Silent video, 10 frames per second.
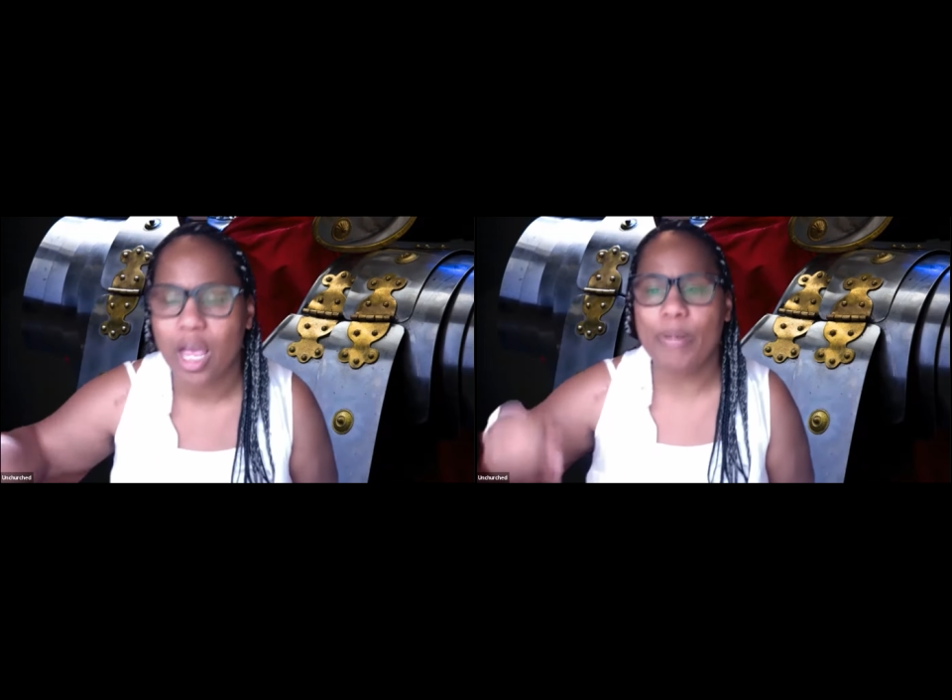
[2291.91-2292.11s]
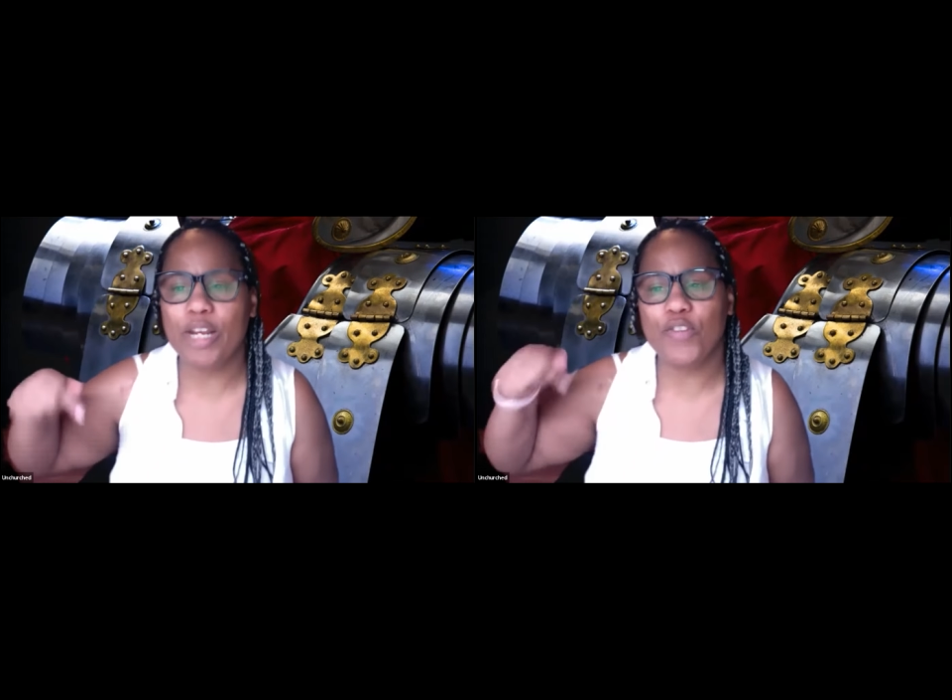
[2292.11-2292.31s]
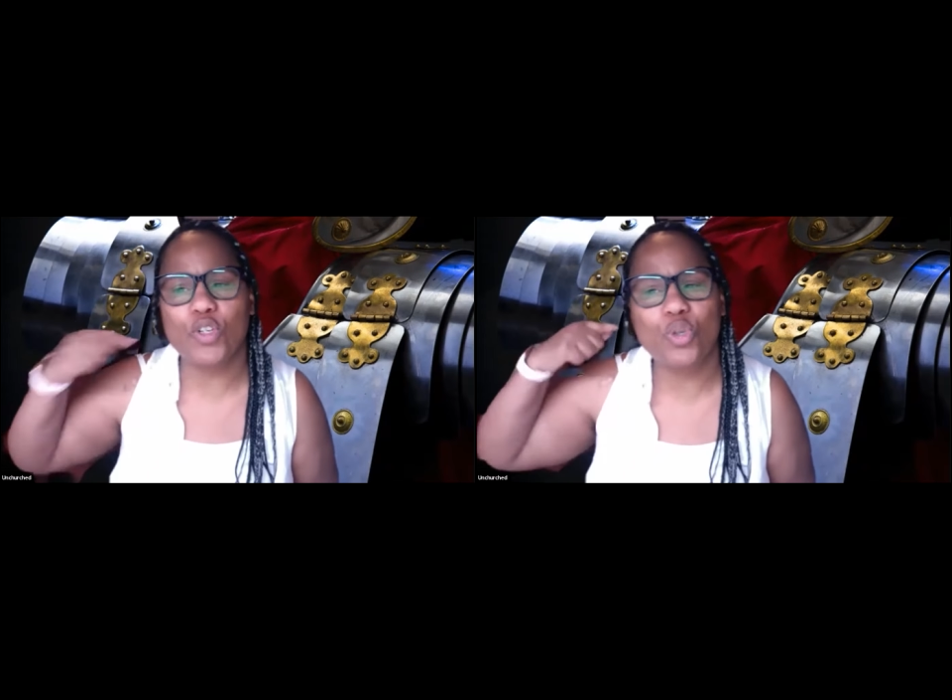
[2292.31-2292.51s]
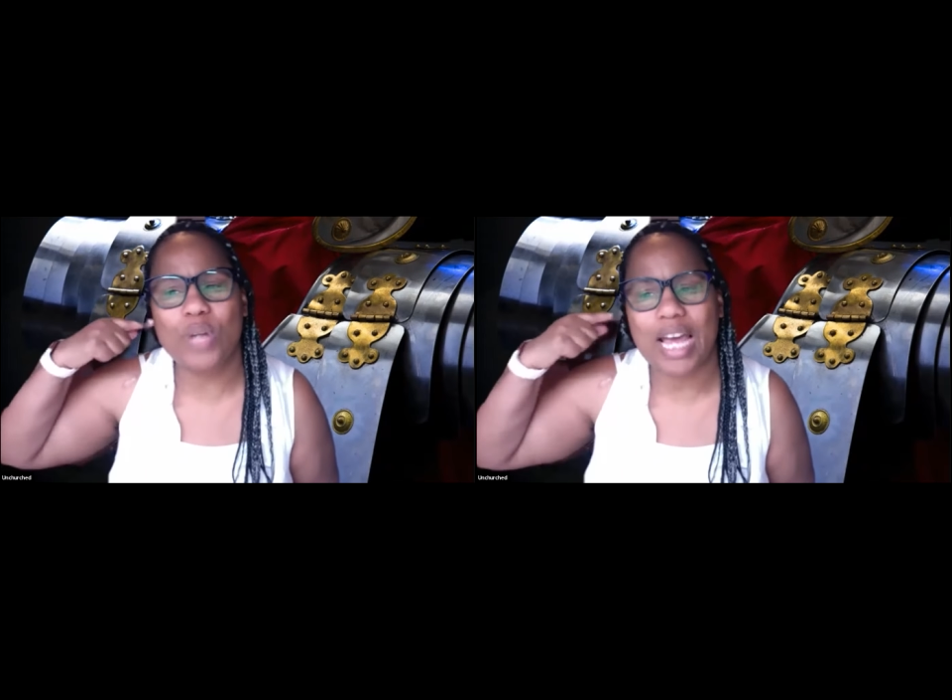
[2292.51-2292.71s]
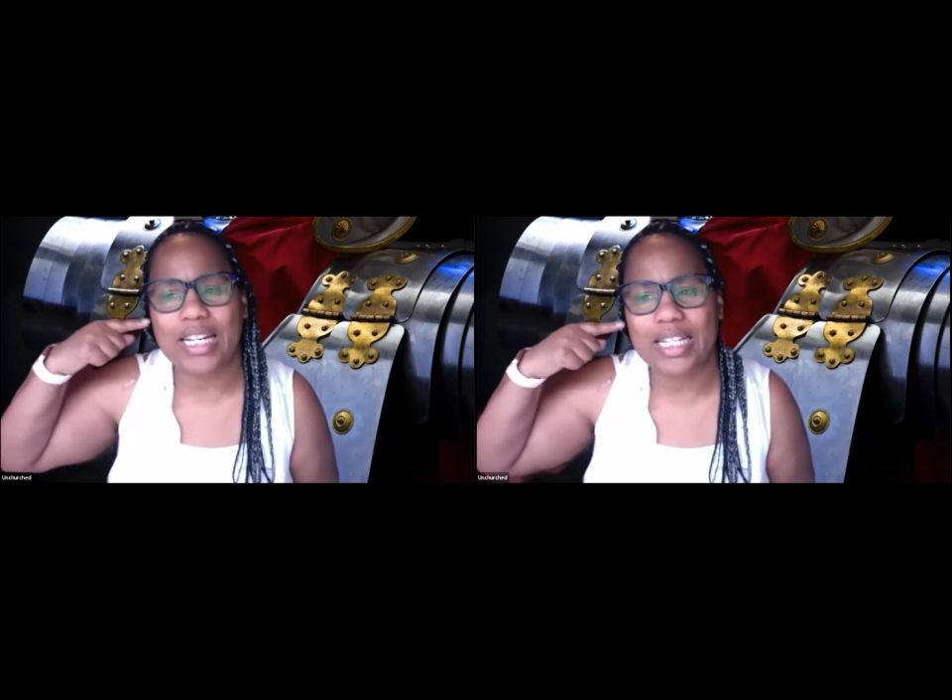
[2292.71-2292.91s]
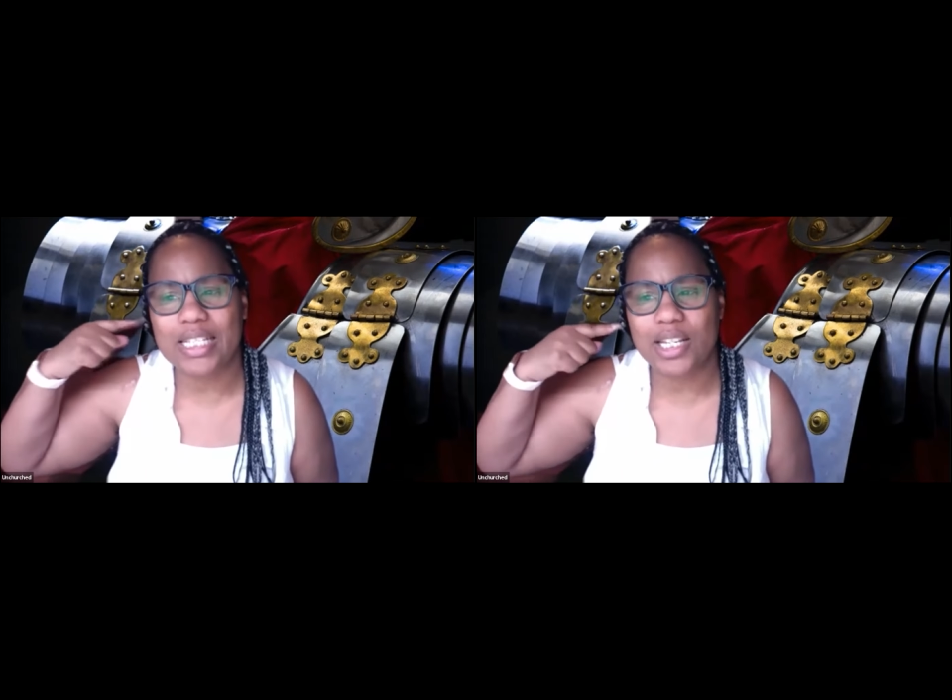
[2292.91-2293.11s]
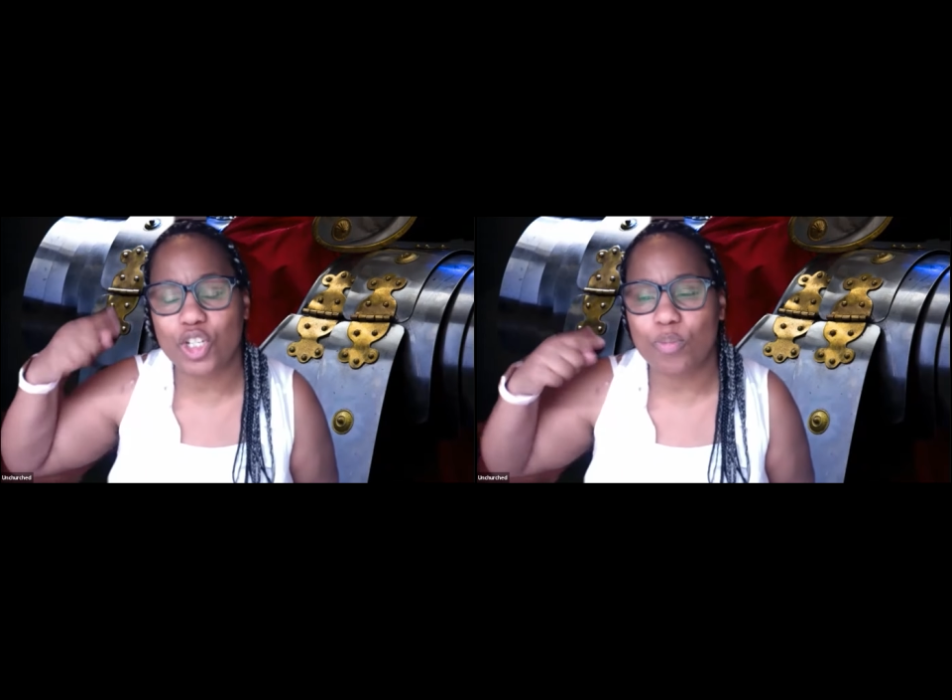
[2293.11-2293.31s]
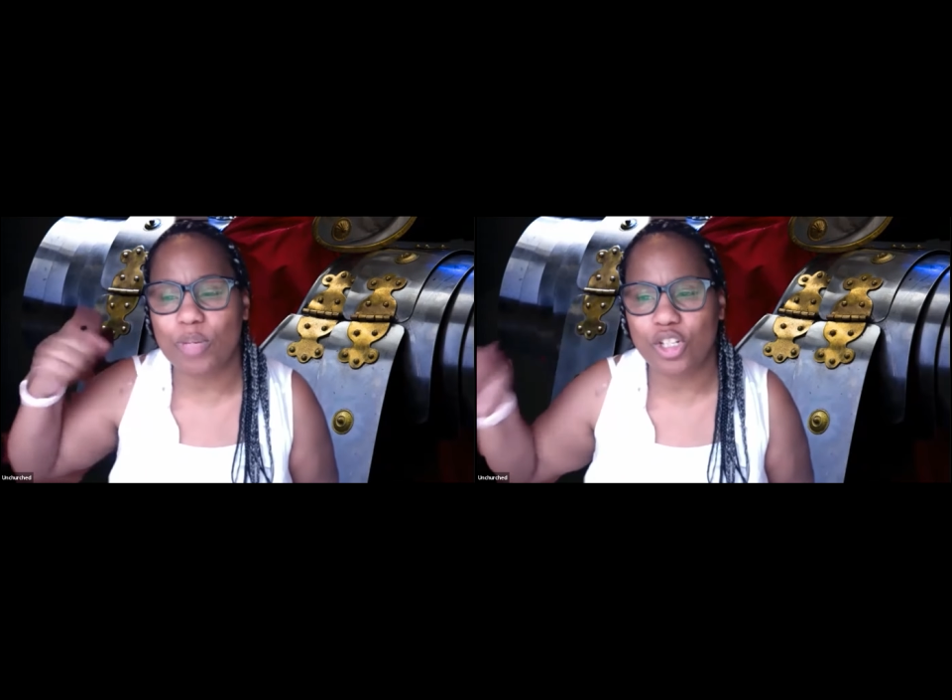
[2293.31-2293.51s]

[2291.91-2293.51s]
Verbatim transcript: But if you do not listen to me,